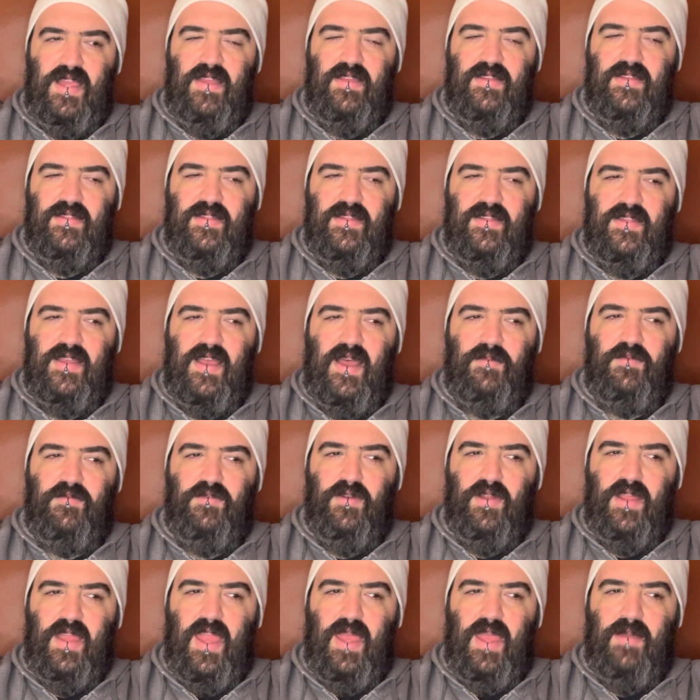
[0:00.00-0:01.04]
at the top of
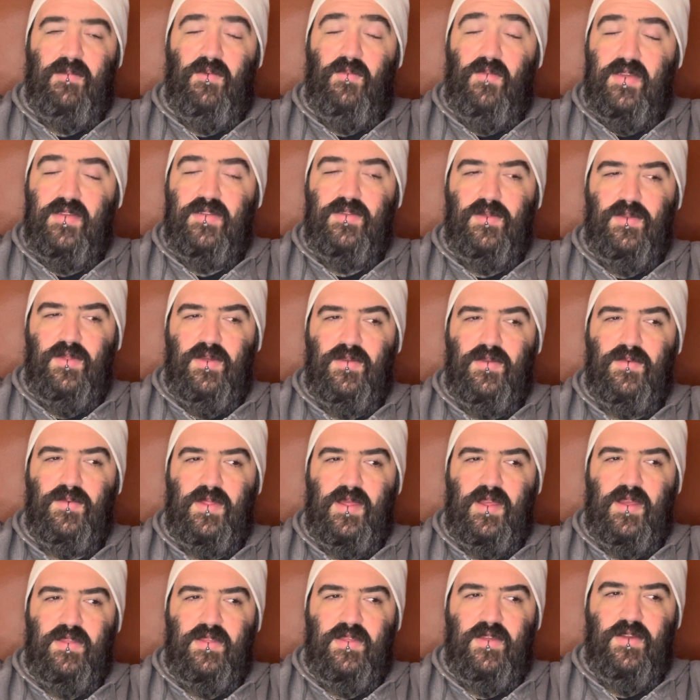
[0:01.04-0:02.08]
her game, and Wes Studi is really
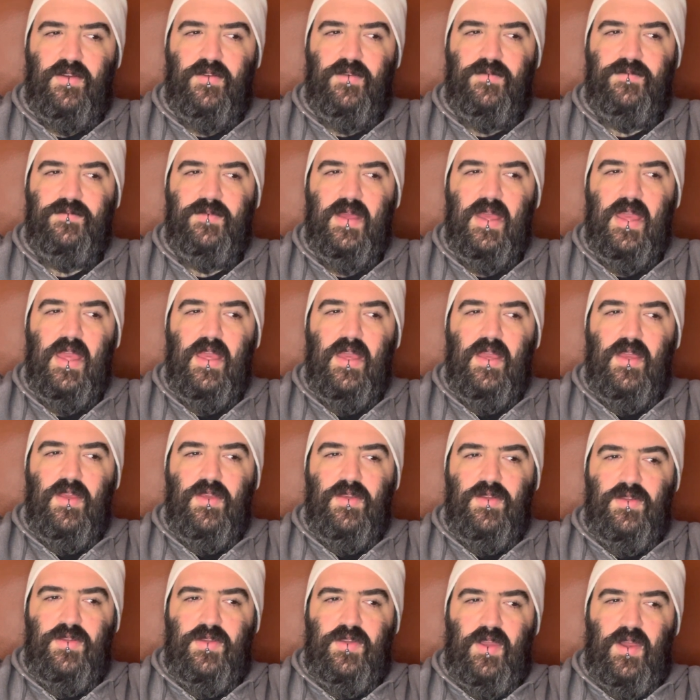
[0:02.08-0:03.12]
good too.
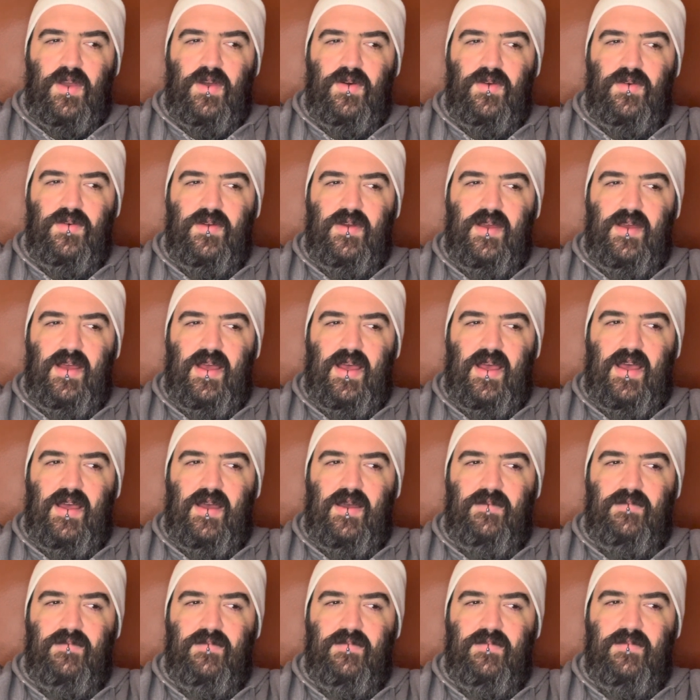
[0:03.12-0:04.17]
So
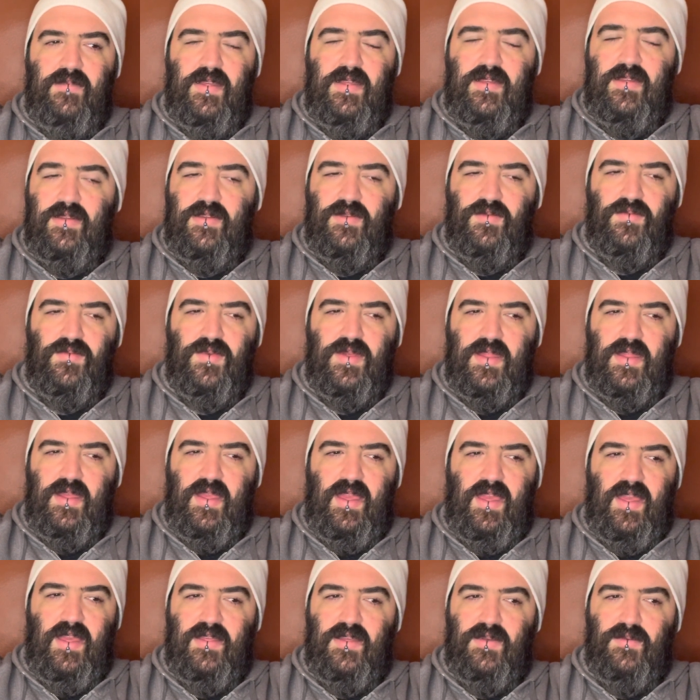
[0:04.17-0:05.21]
this is a really
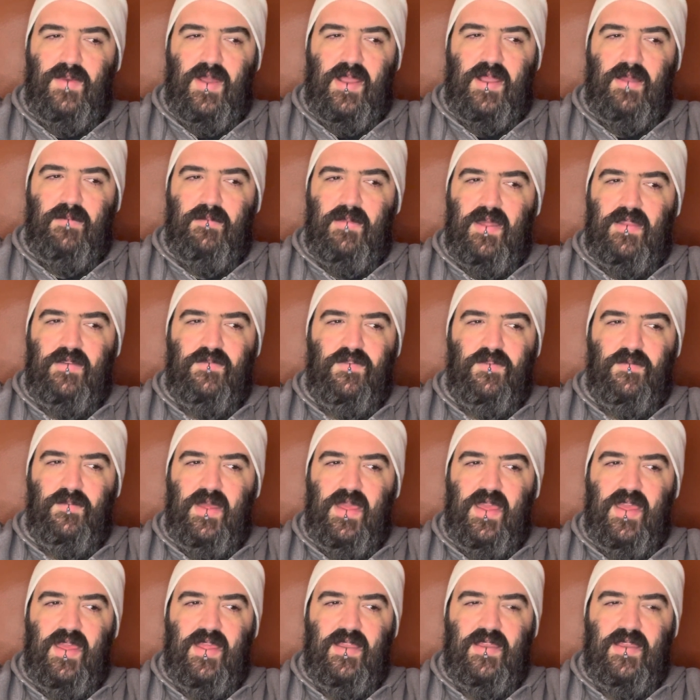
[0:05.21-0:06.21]
easy recommend for me.